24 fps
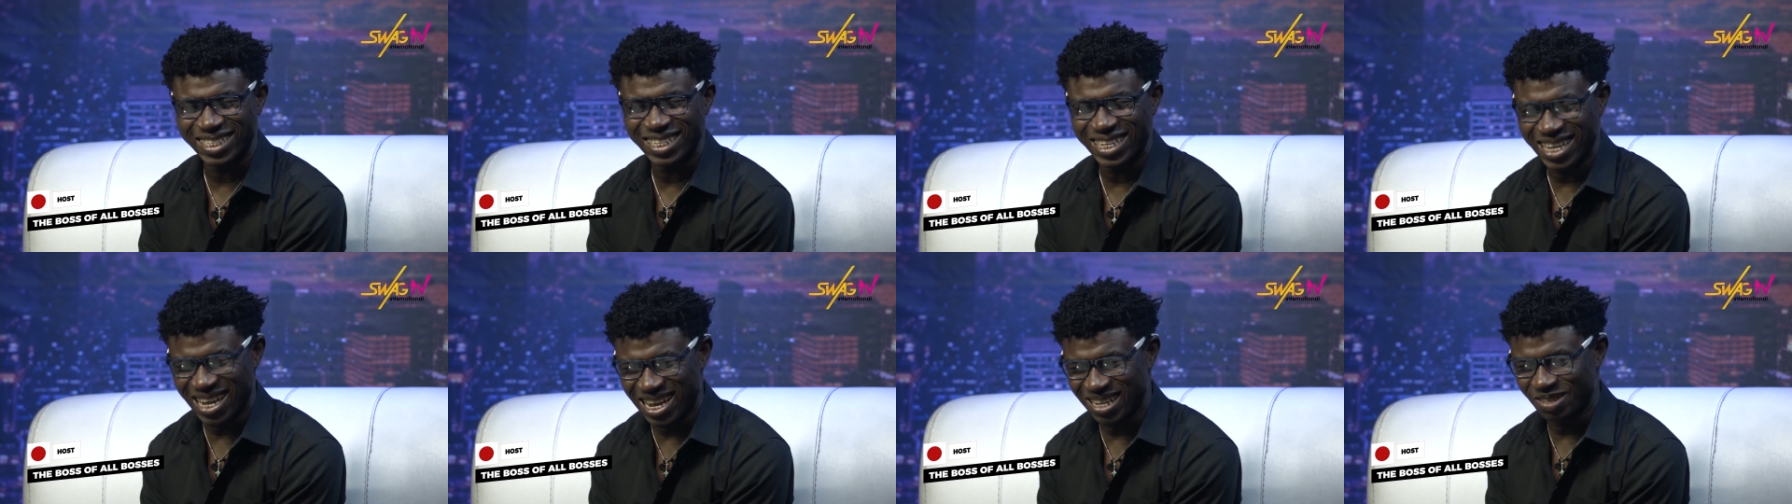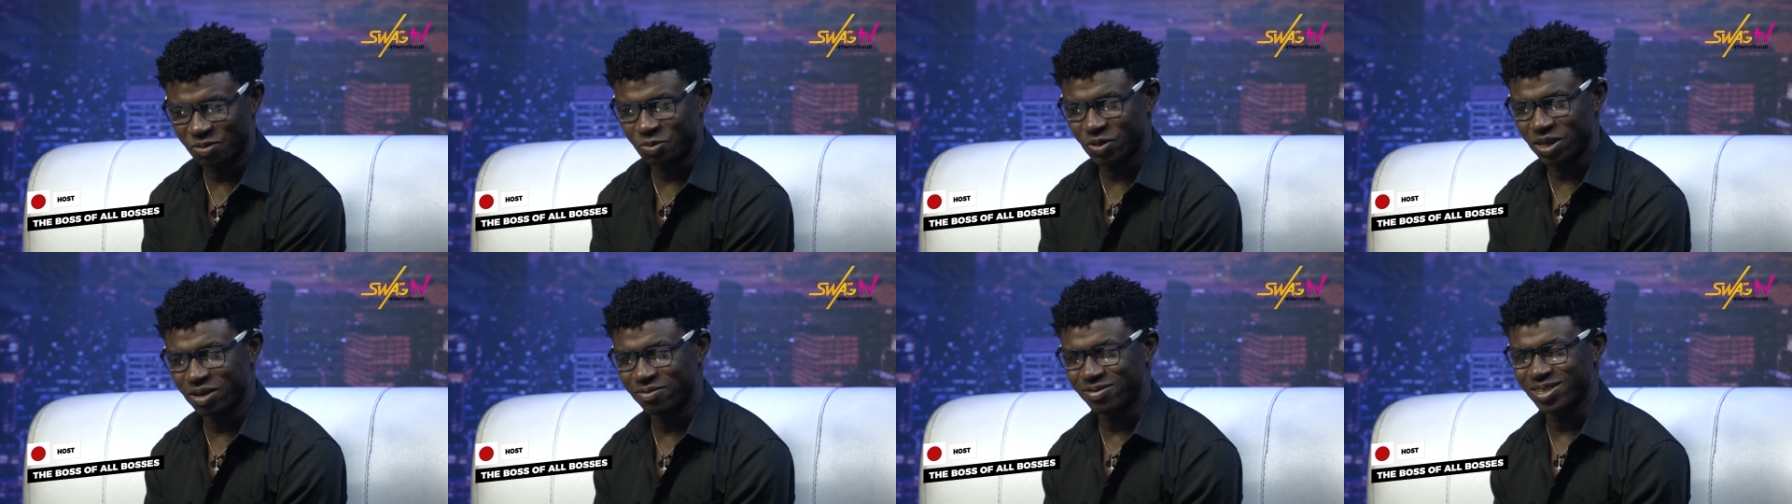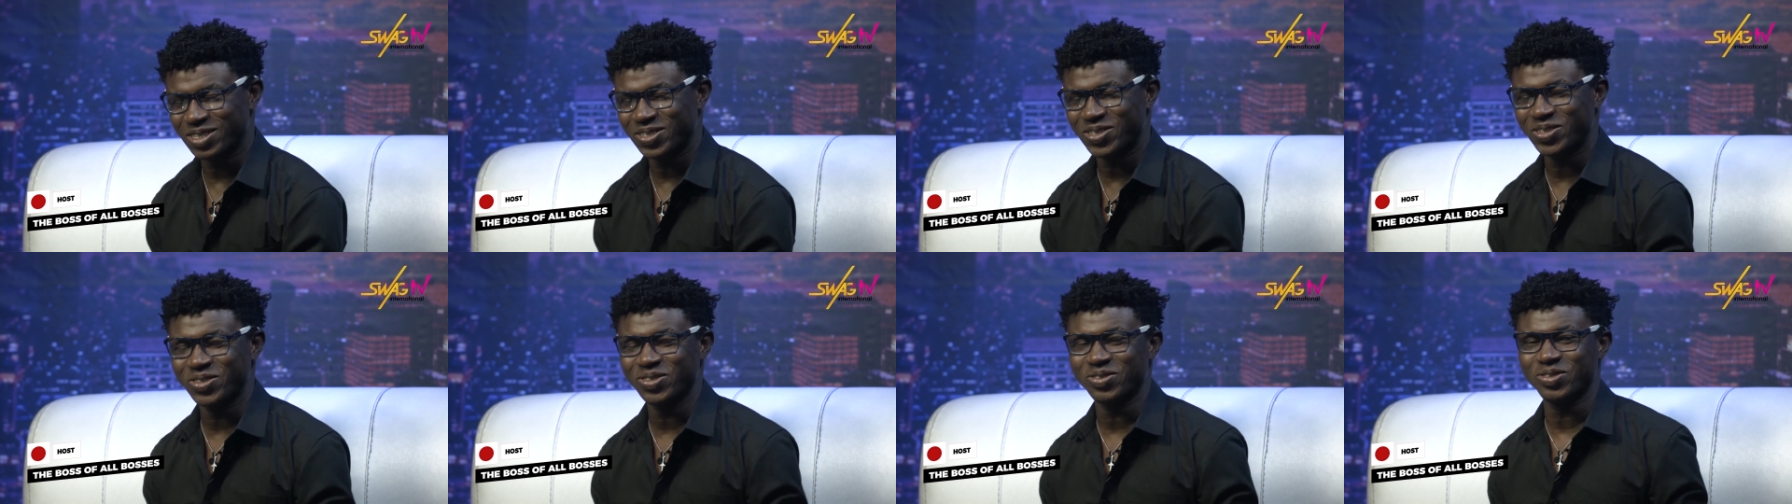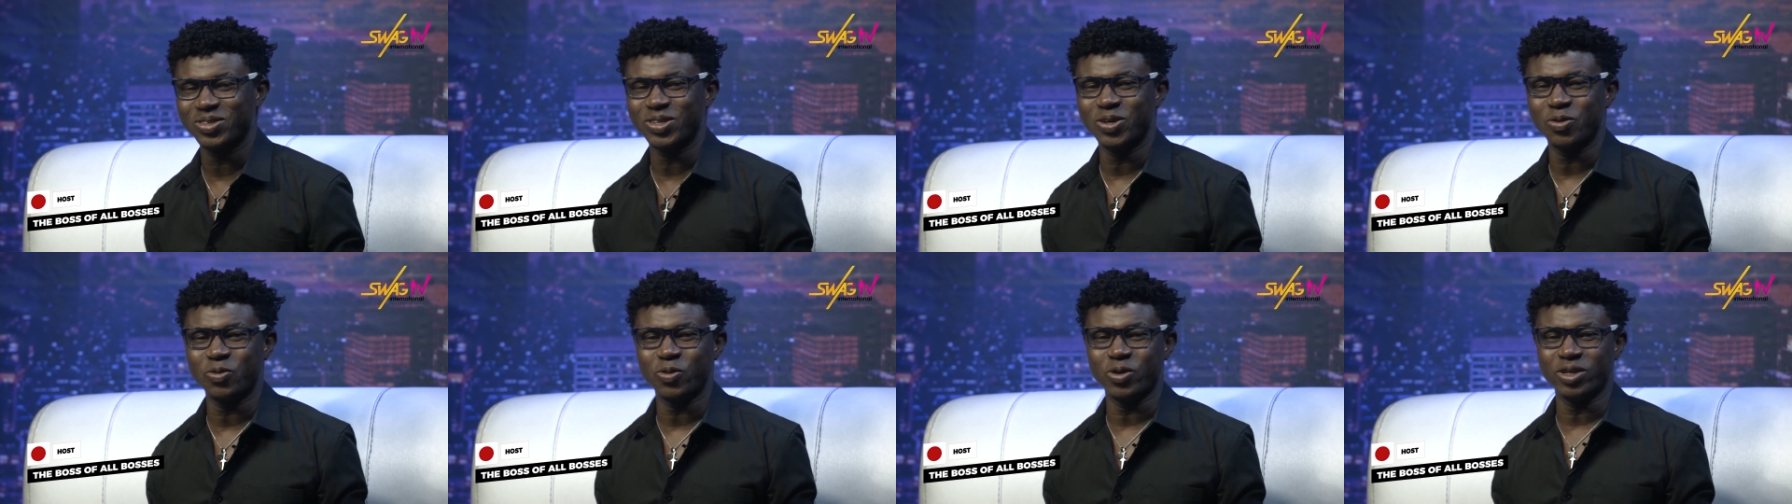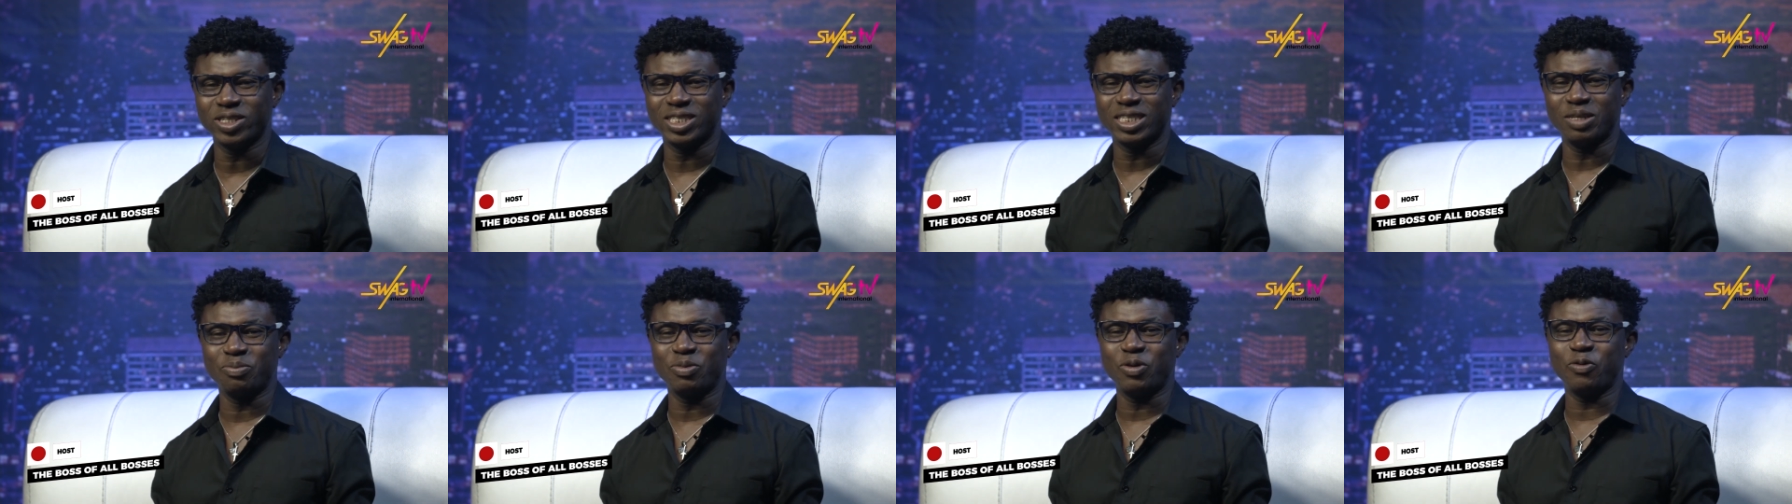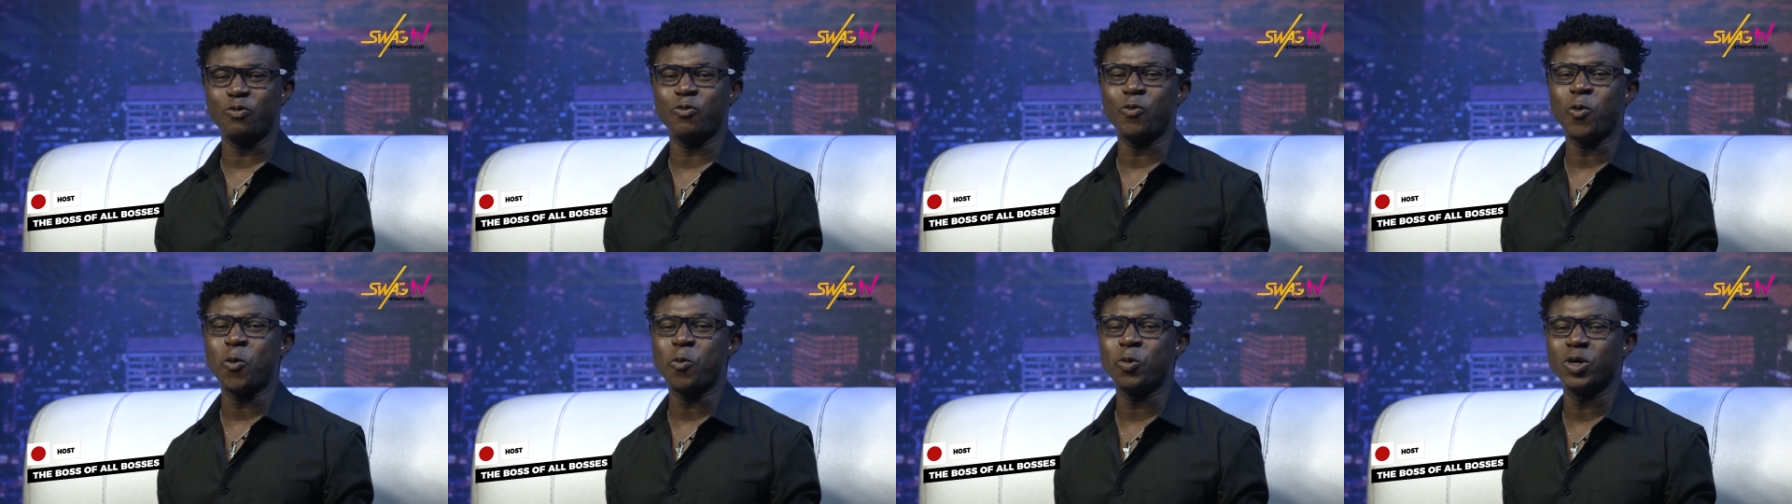Yes, whatever country you're watching me
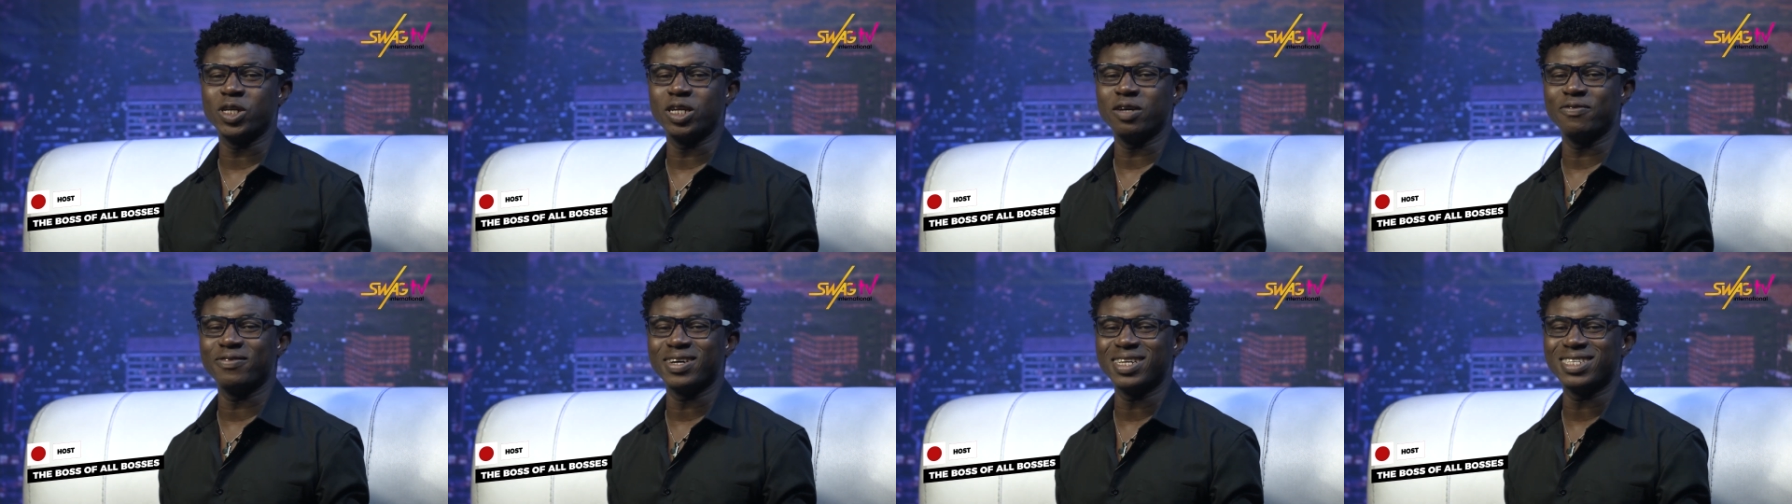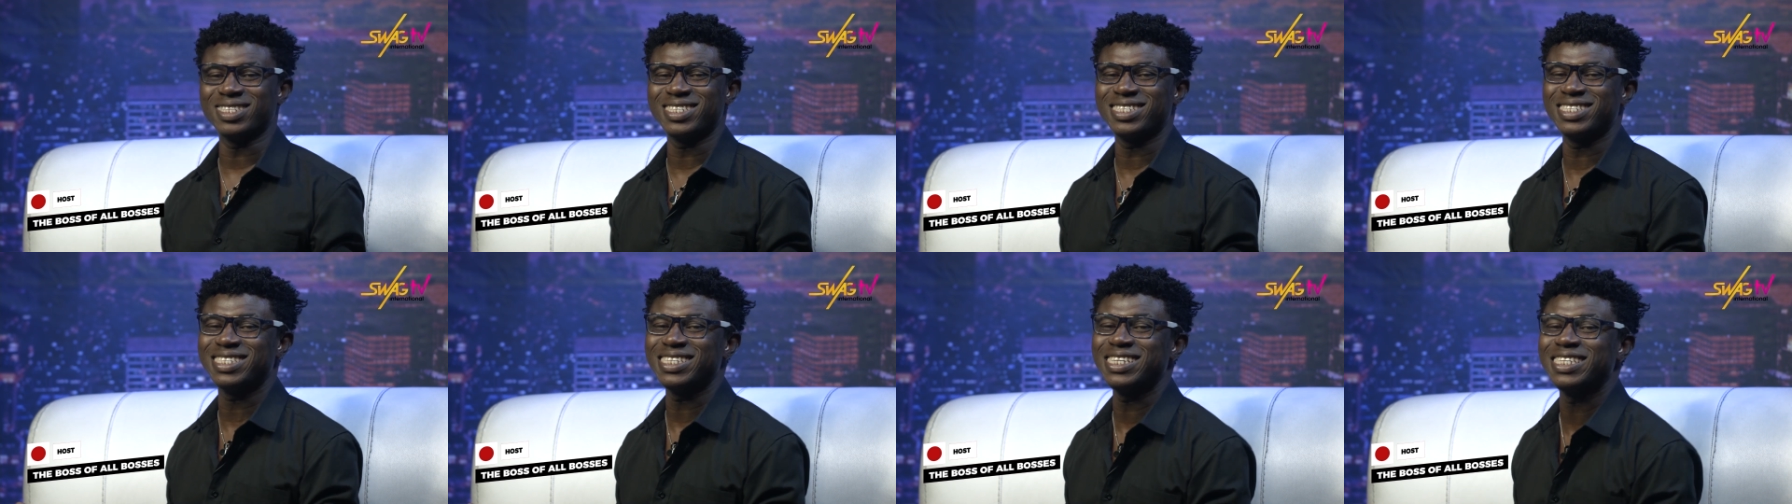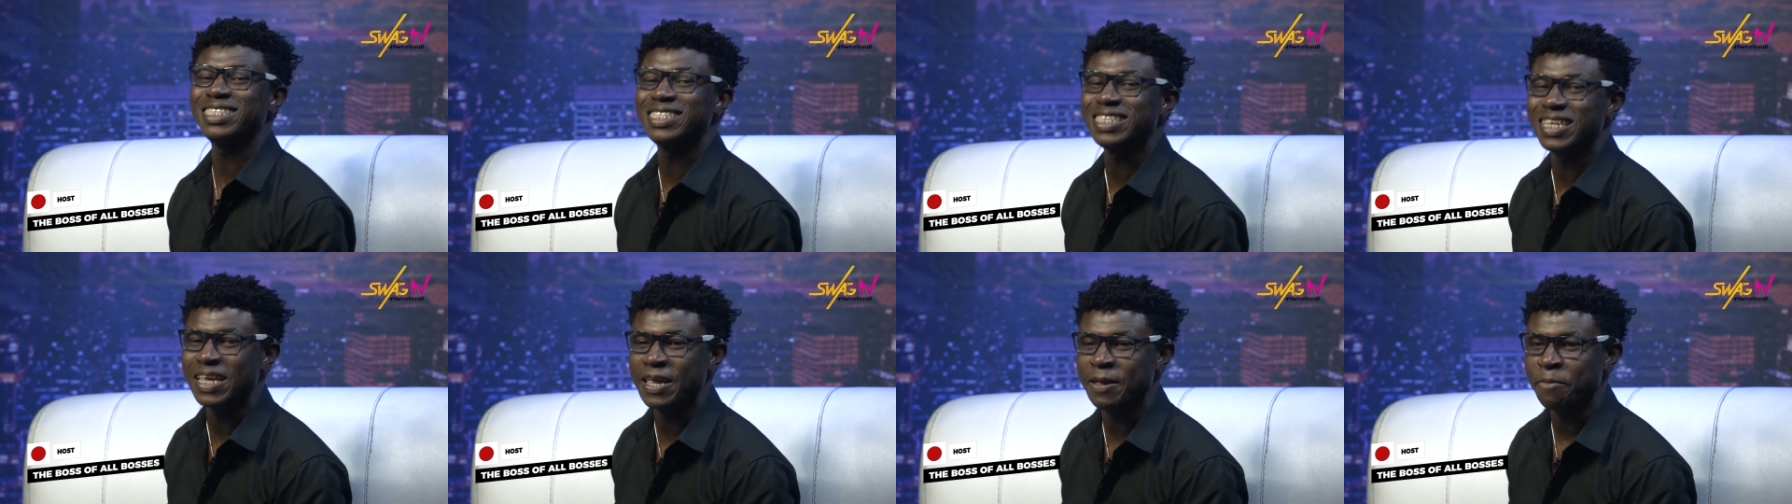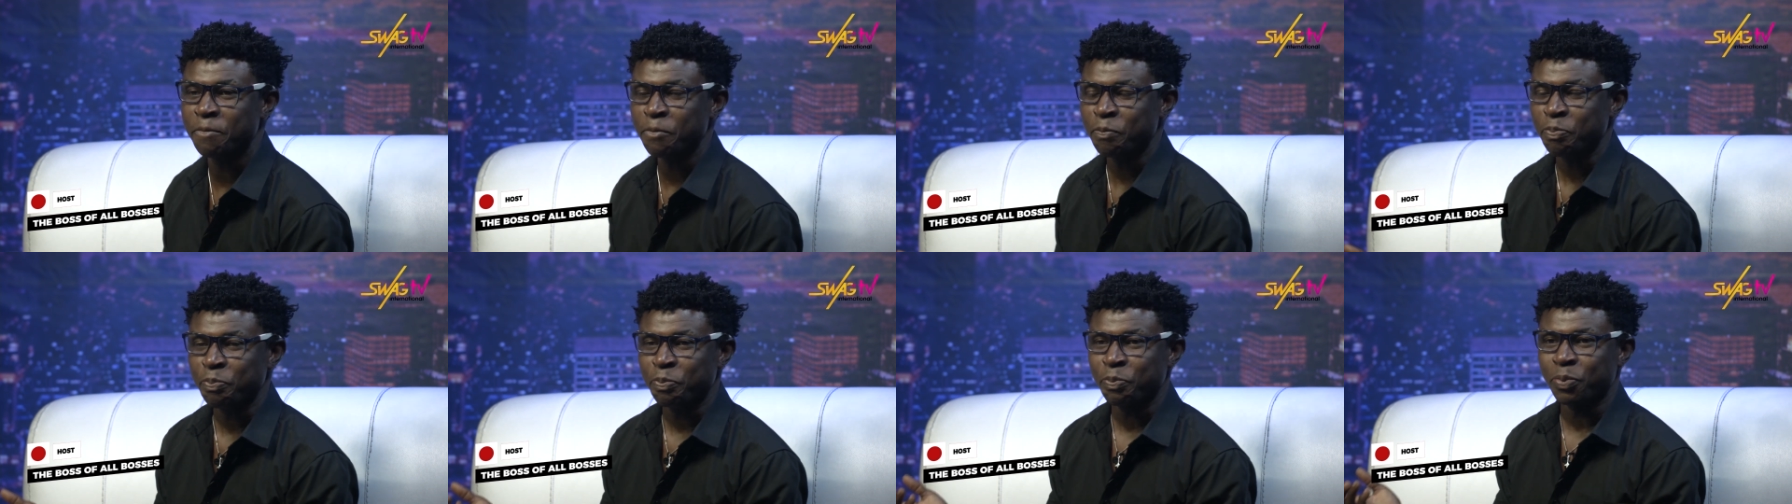from, whatever city,